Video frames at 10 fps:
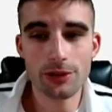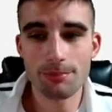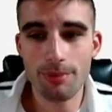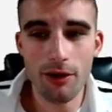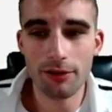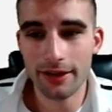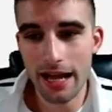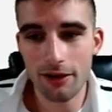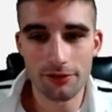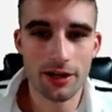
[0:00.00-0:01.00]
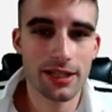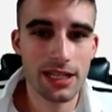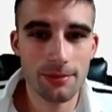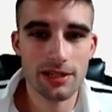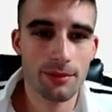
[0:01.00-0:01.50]
balling out and try to
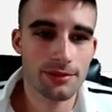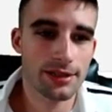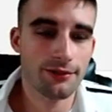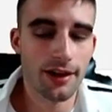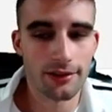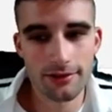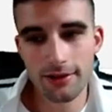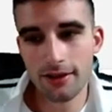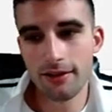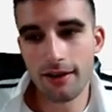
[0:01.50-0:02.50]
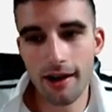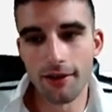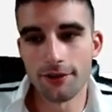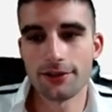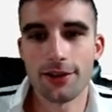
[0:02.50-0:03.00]
keep CMC fresh. I
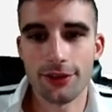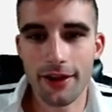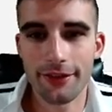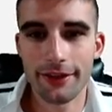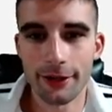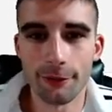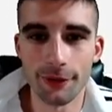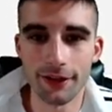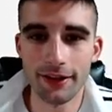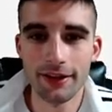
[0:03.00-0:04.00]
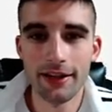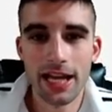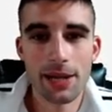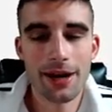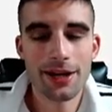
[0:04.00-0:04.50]
don't know, just a thought there. But
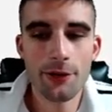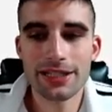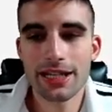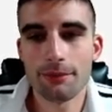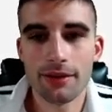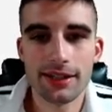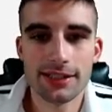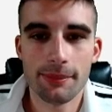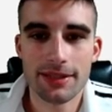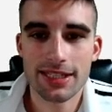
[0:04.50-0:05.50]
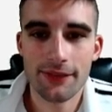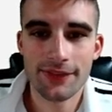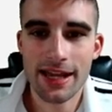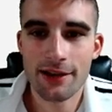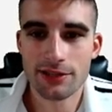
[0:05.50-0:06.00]
anyway, I know he's getting priced up at
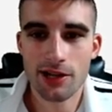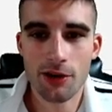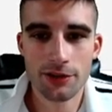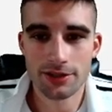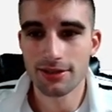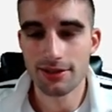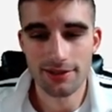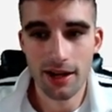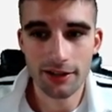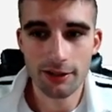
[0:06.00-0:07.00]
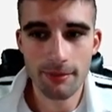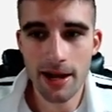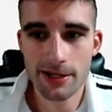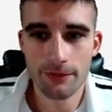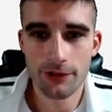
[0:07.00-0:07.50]
$7,000, and this is not a good
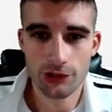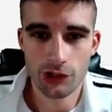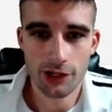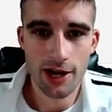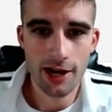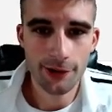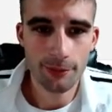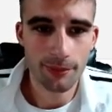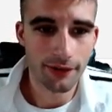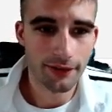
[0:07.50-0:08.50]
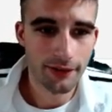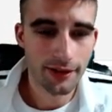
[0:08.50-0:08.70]
matchup versus Chicago, but